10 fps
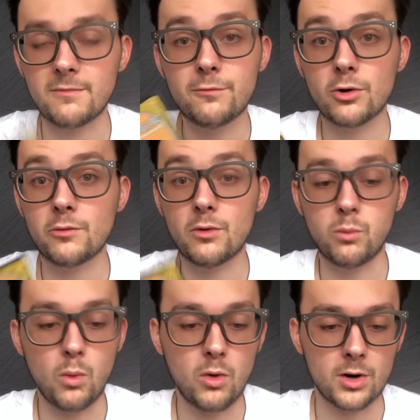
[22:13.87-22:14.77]
For a
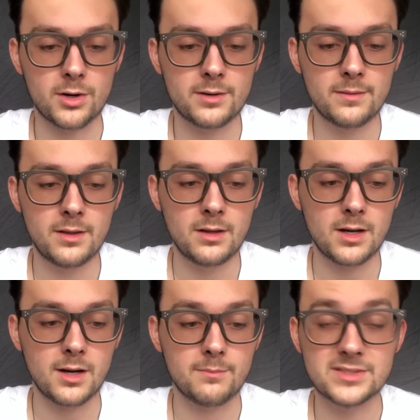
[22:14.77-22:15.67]
reward,
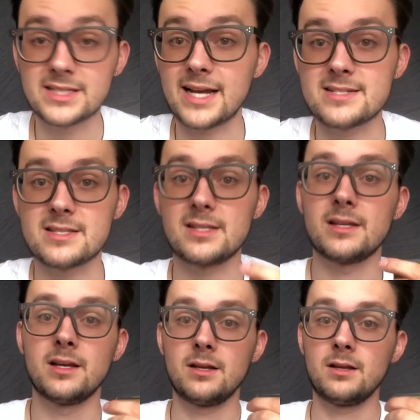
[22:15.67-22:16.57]
besides the
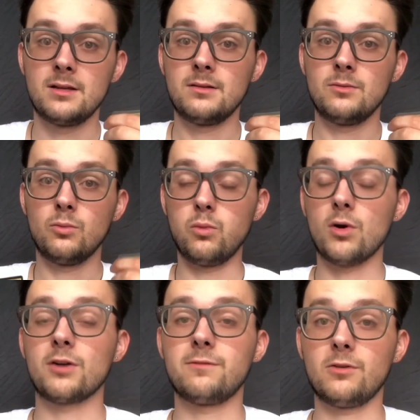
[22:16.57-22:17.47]

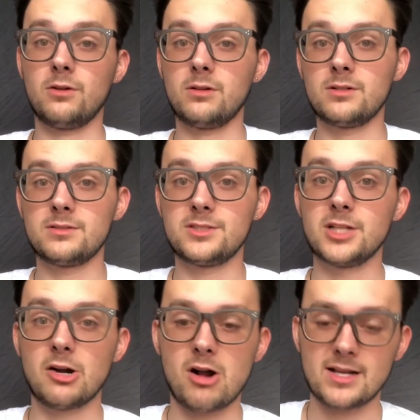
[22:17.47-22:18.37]
wonderful
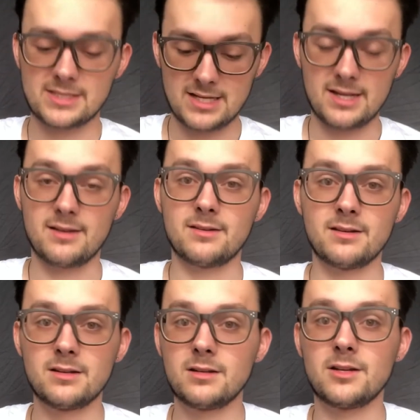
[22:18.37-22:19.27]
generosity and,
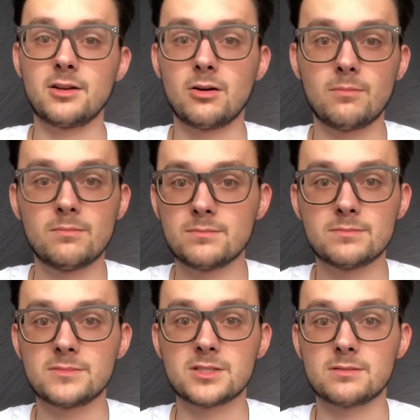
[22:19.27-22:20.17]
you know,
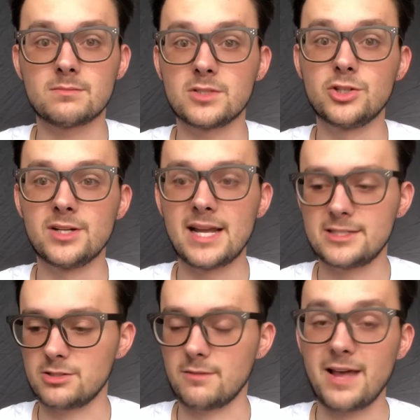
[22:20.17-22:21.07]
just good
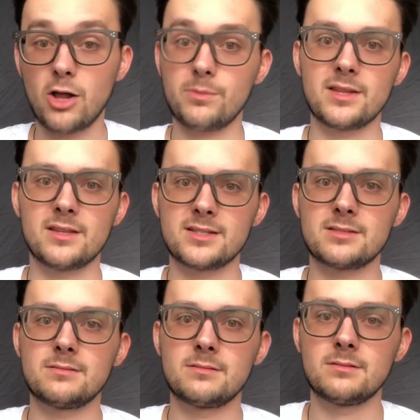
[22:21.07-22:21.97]
nature of helping this